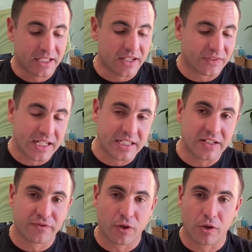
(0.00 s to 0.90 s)
If they
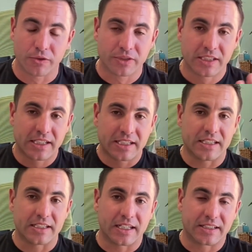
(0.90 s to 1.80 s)
default,
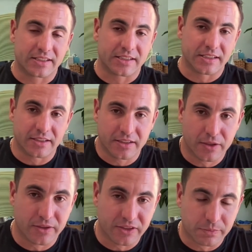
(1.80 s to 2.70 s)
he gets the
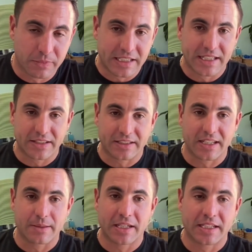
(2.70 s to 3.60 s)
earnest money now that
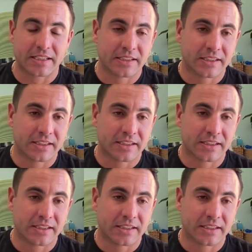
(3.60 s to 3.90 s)
came in,